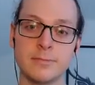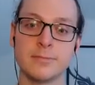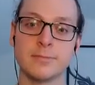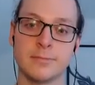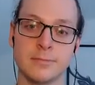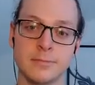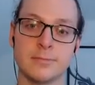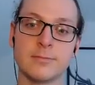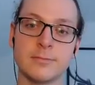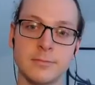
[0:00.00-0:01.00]

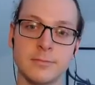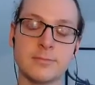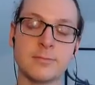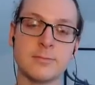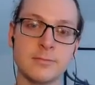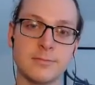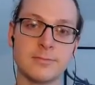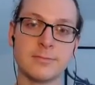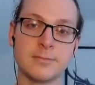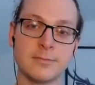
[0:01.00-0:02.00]

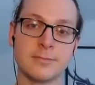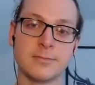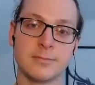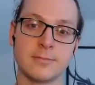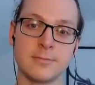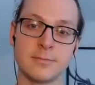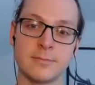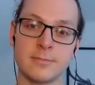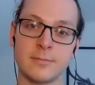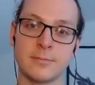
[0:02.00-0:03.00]

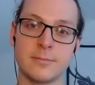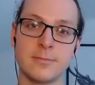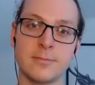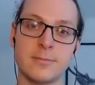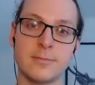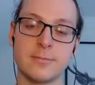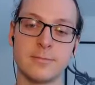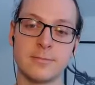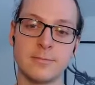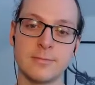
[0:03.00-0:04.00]

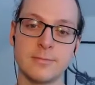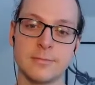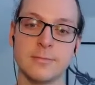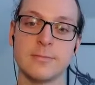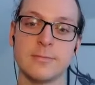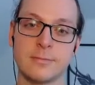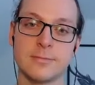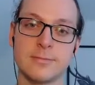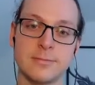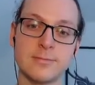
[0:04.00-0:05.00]

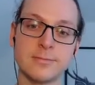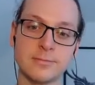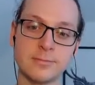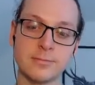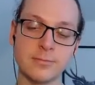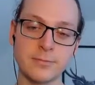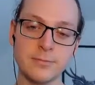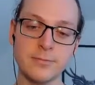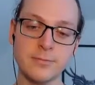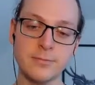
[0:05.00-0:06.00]

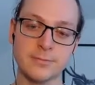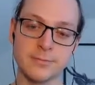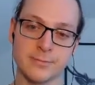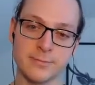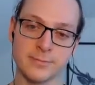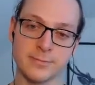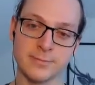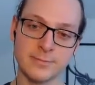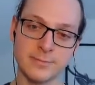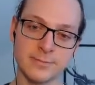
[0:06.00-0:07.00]

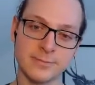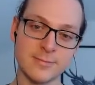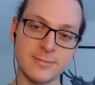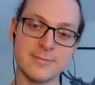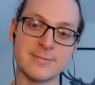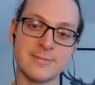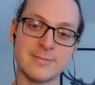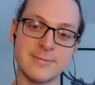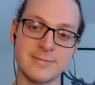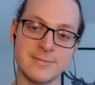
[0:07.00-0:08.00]
This person isn't speaking.